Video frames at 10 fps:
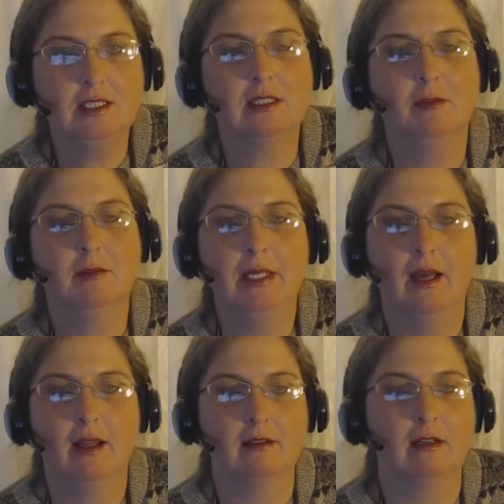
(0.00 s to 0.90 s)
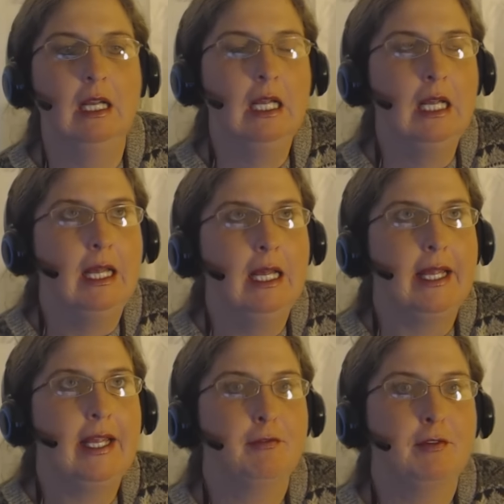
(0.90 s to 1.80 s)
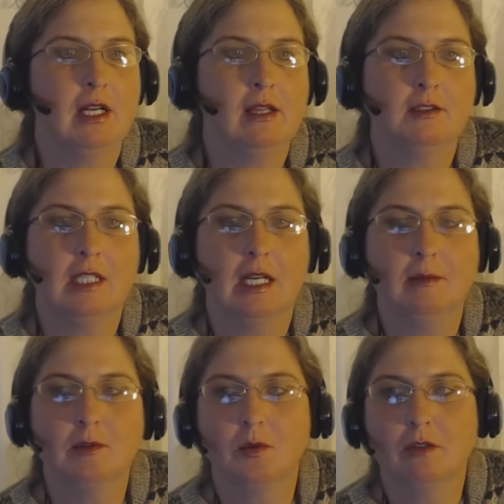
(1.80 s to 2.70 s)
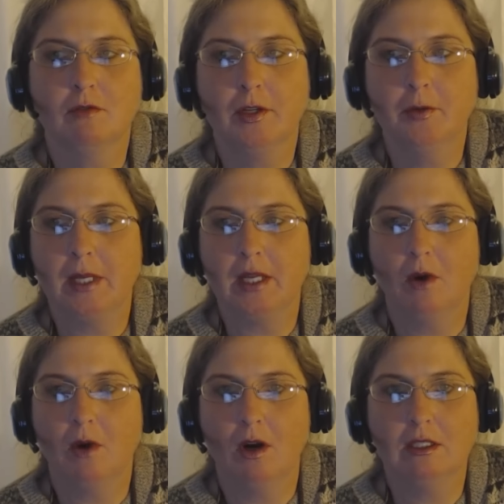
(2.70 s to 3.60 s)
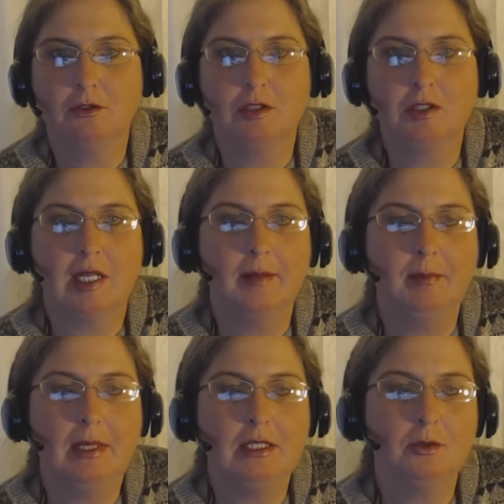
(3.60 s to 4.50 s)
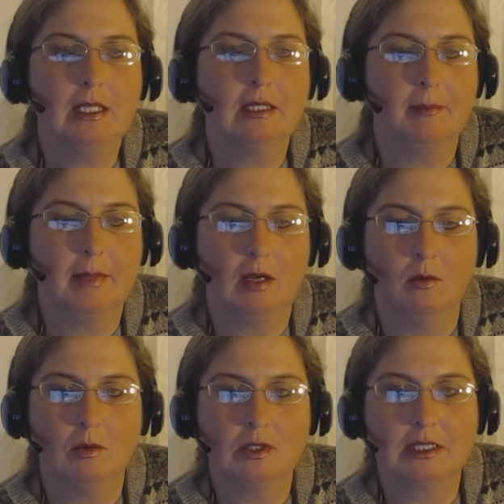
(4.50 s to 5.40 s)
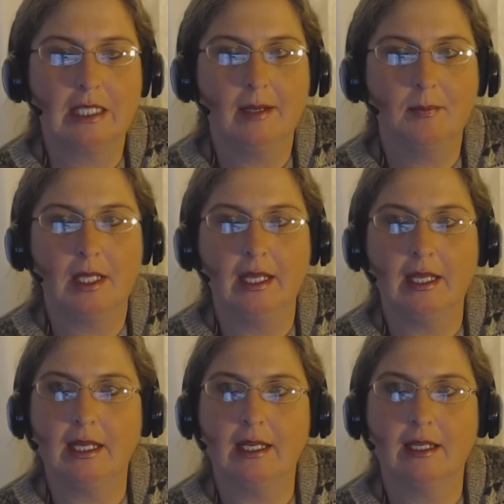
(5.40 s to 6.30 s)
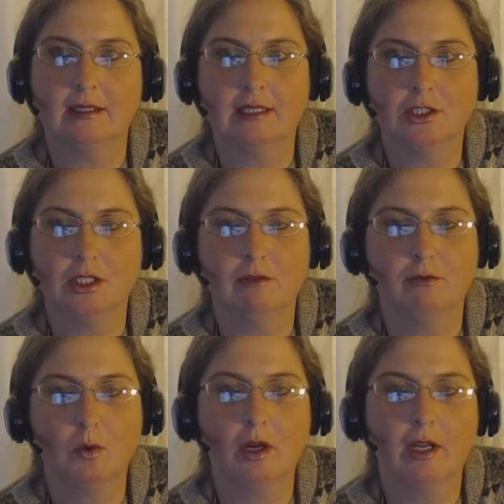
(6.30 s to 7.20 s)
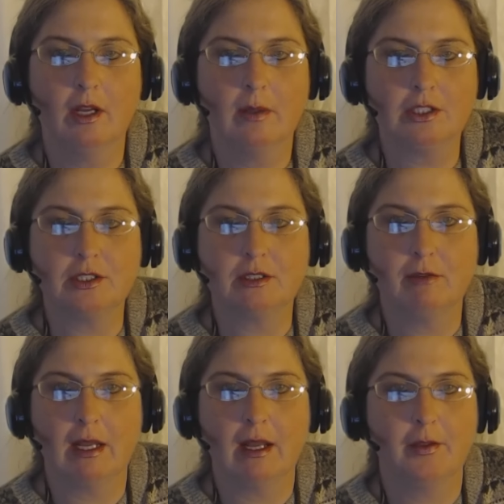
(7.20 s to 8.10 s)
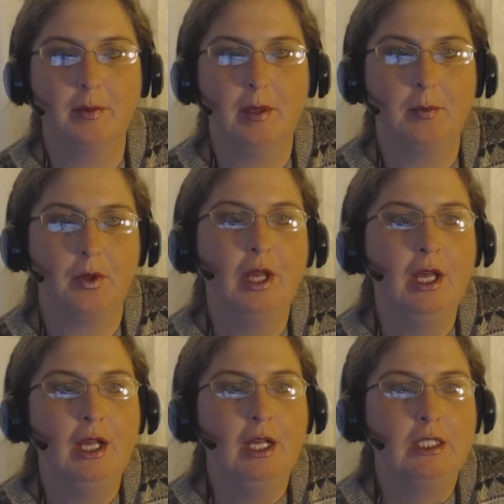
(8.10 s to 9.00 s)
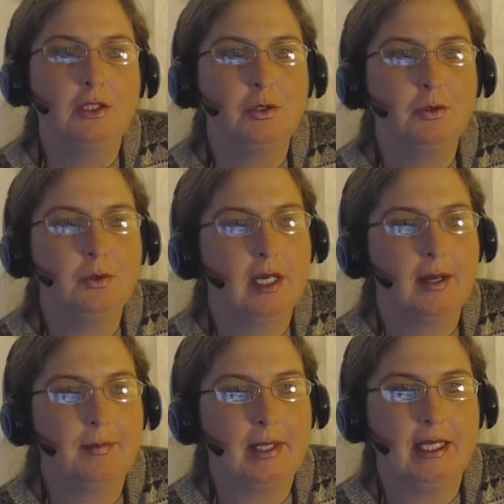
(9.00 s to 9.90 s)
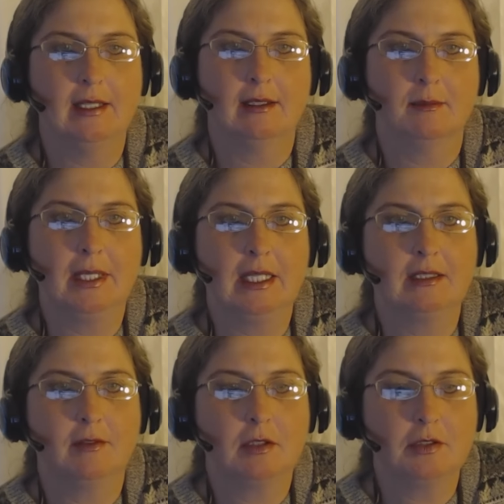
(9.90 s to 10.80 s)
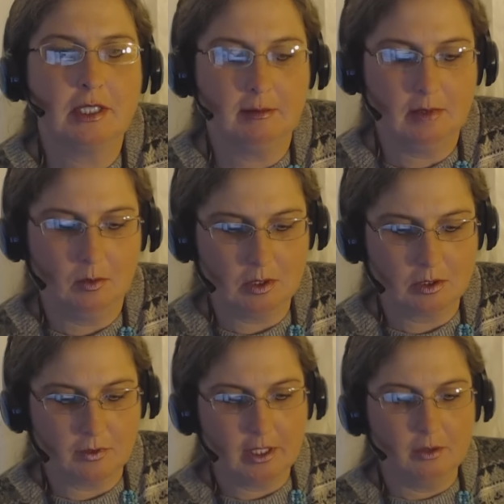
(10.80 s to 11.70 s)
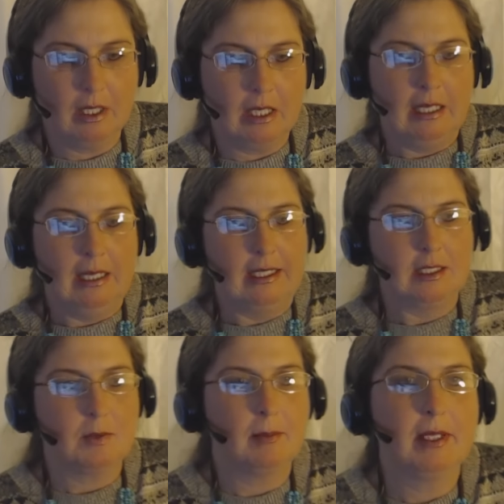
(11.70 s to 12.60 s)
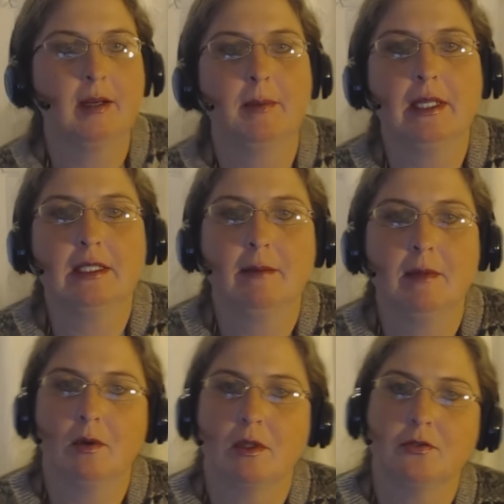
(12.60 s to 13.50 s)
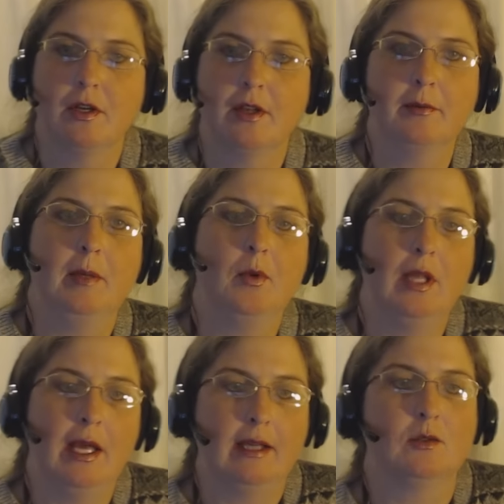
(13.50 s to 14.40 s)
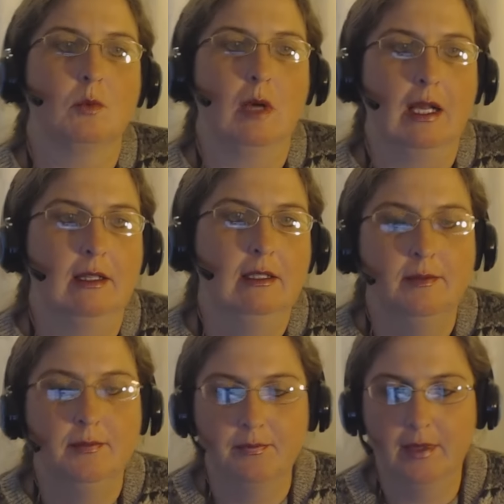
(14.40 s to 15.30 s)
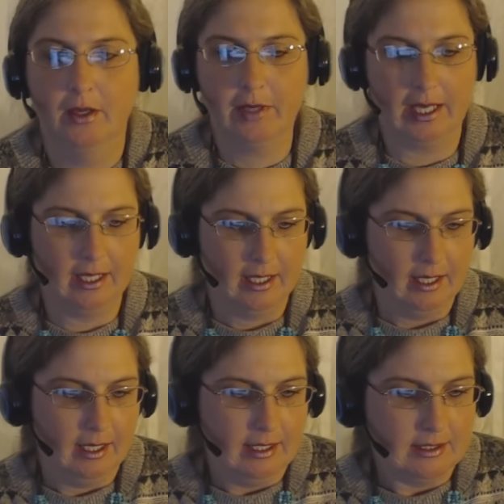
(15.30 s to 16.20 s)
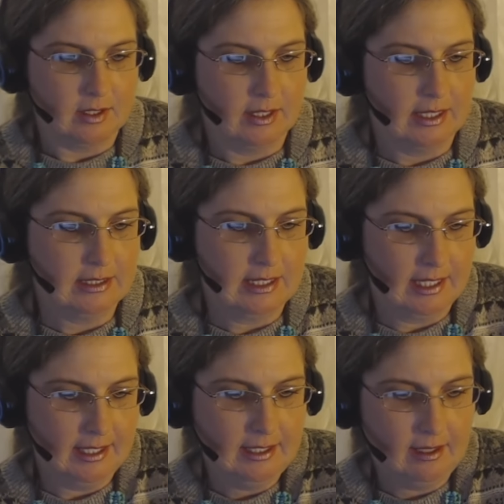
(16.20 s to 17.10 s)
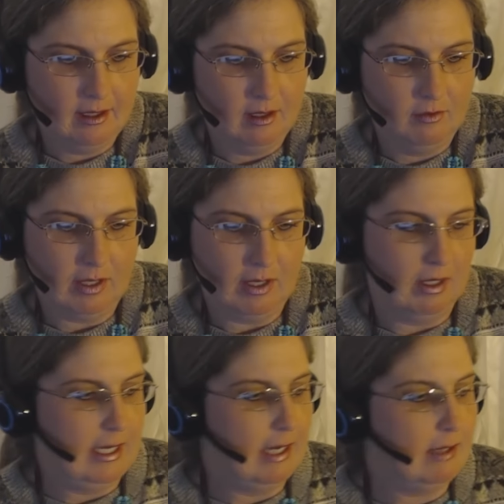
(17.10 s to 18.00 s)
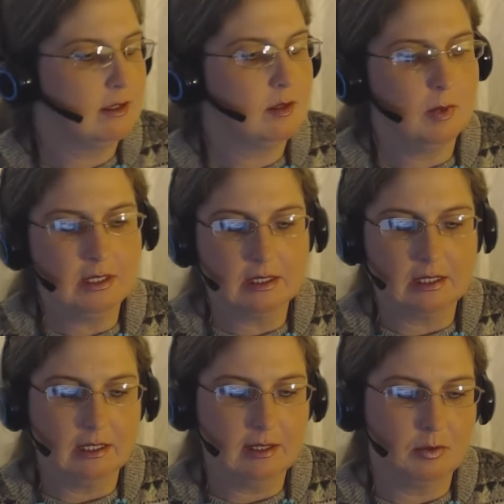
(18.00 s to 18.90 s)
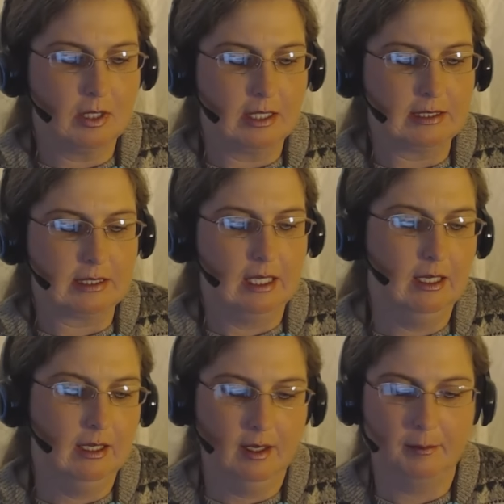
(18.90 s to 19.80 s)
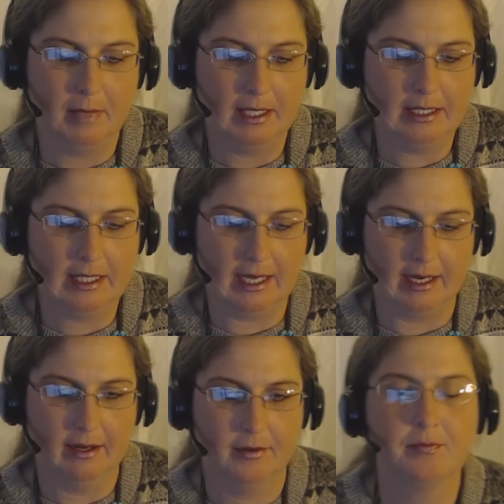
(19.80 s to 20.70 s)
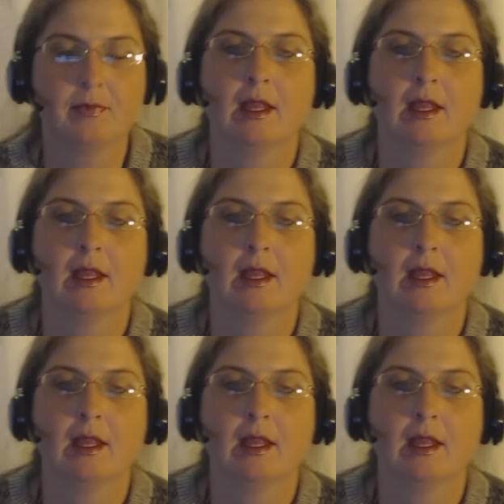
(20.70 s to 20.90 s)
and just give me a holler. If none of those times work for you, but you are interested in mentoring, let me know and we'll set up a session for you and just invite other people to come in. Because if there's a time that works for you, it's probably going to be a time that works for other people as well. Okay, so that's the end of our announcements. Libras, Monday,